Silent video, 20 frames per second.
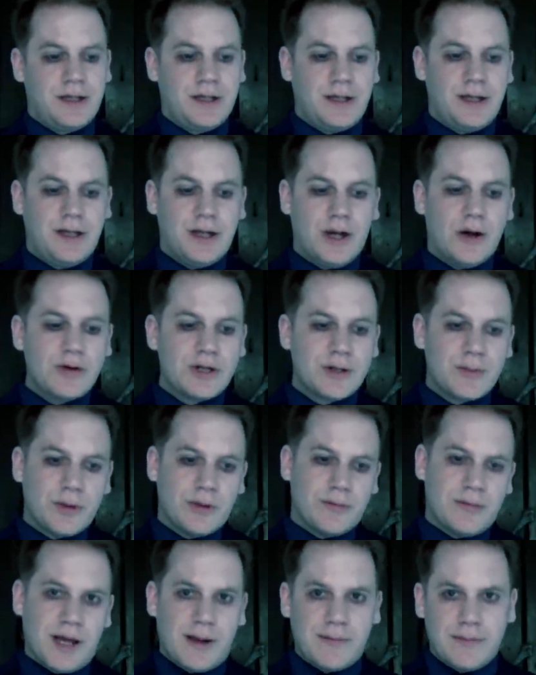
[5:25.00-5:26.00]

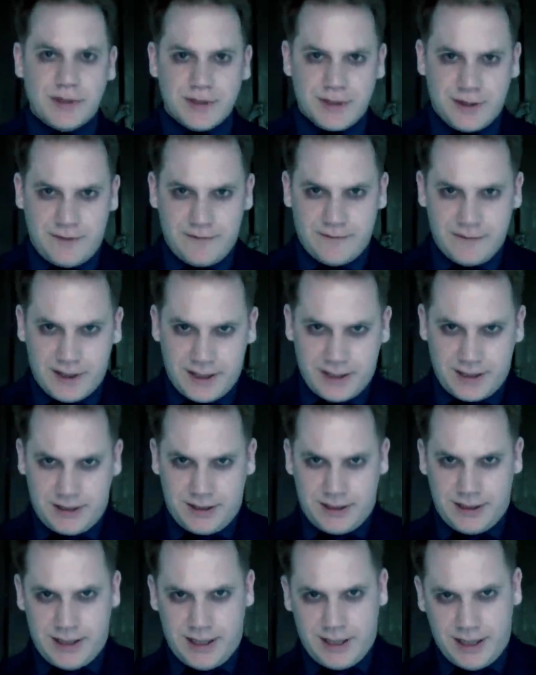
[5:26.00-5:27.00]
notable members of that
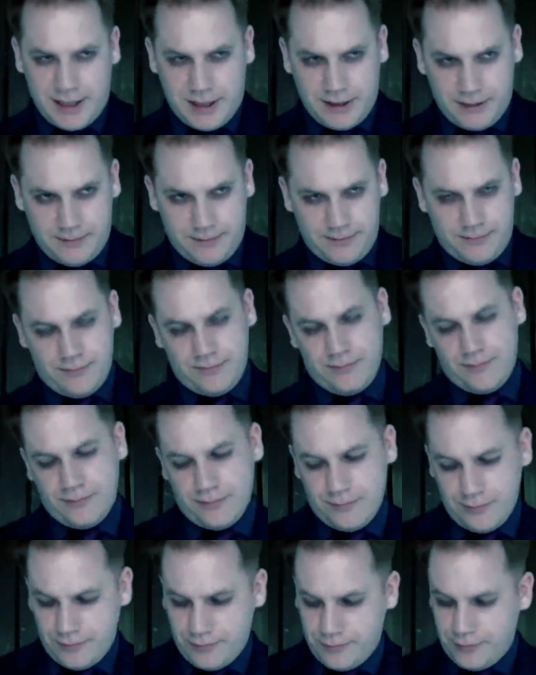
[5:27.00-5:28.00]
clan,
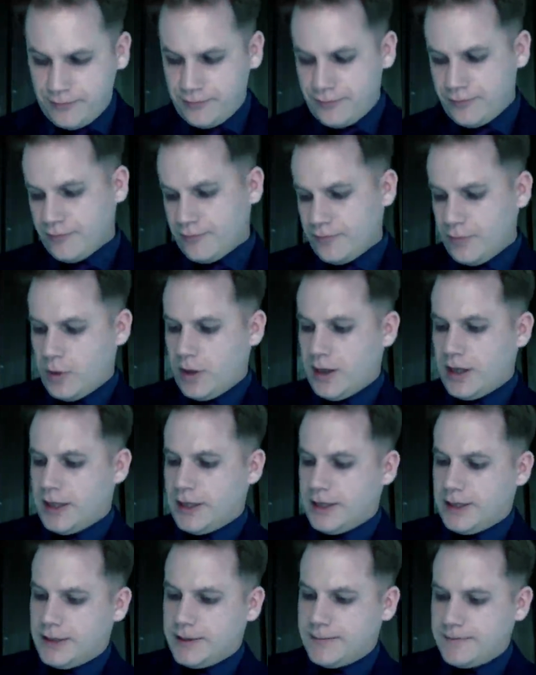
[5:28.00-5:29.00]

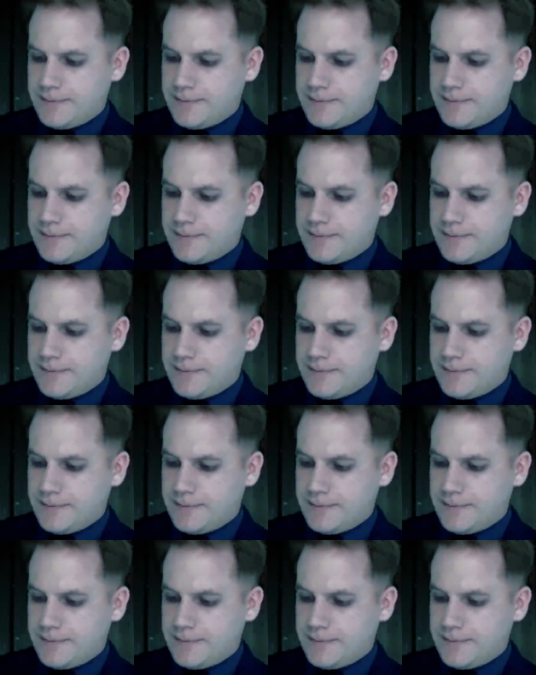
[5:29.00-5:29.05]
well,